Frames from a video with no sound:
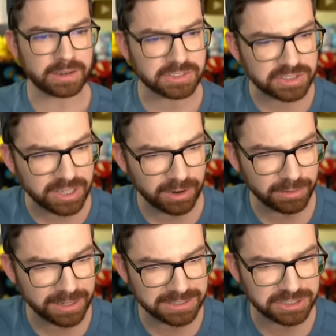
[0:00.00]
on
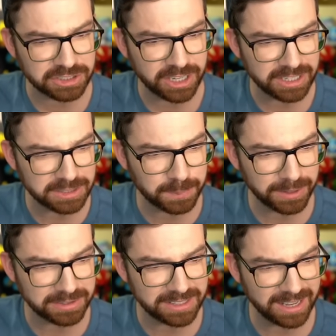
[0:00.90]
Sarah Natuchenne's
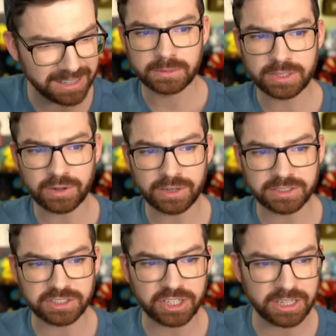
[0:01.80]
birthday? Sarah
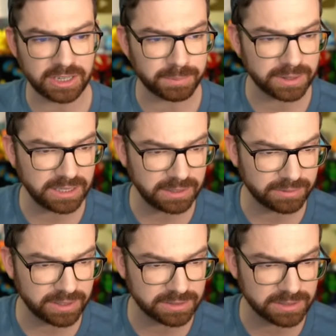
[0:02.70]
Natuchenne, I
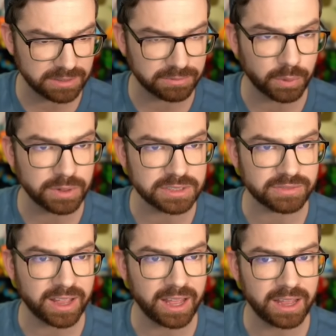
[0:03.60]
believe, is the voice
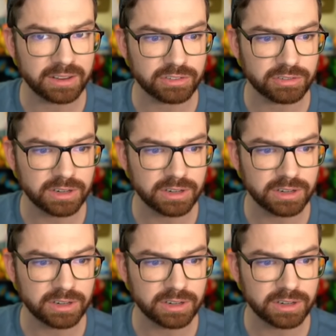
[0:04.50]
of Ash,